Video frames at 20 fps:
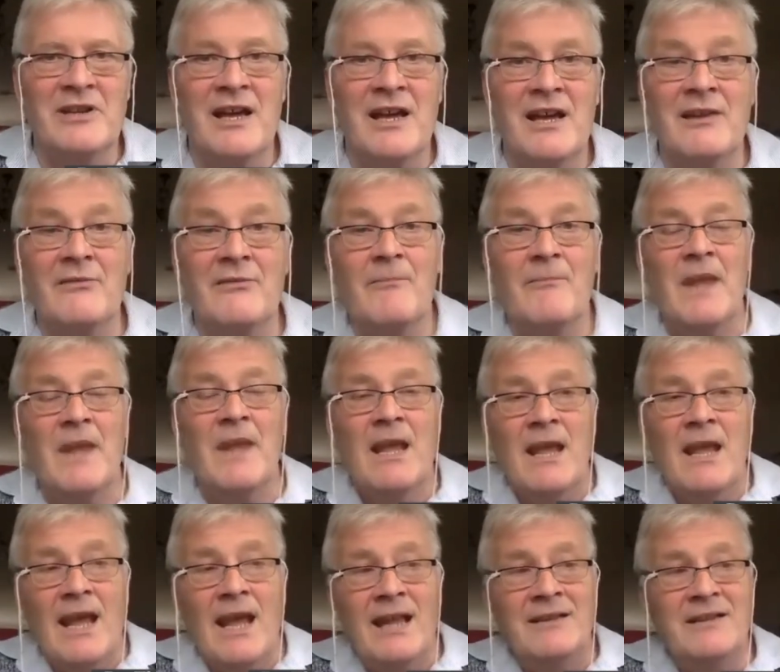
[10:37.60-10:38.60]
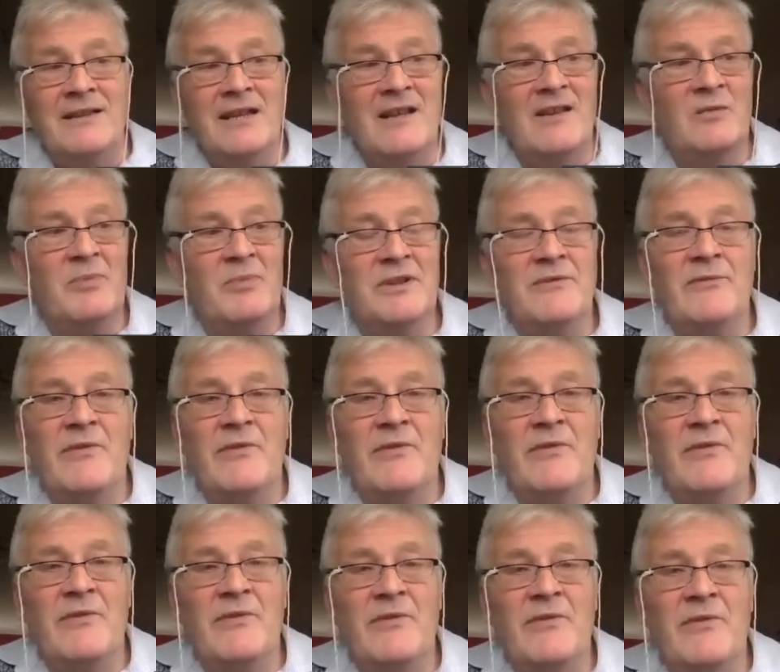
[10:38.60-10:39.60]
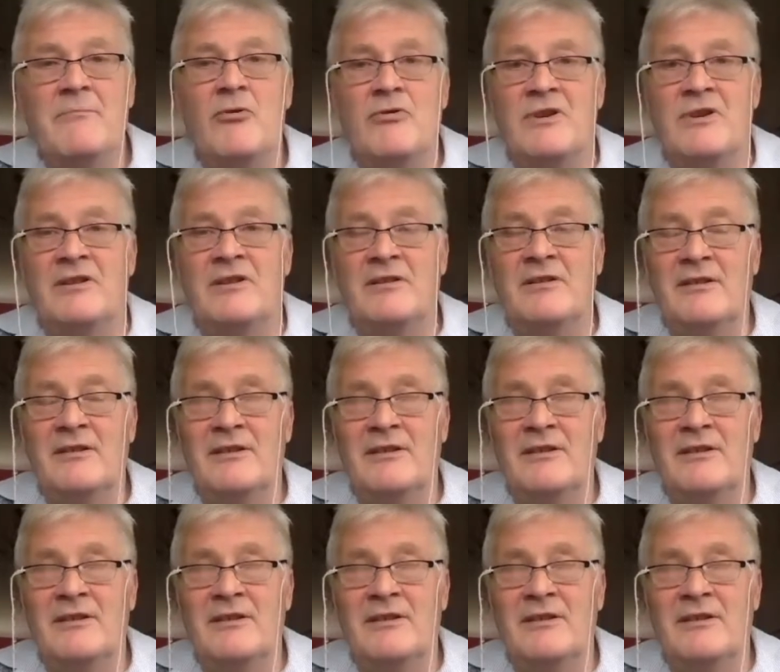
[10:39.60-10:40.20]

life. And then I spent very important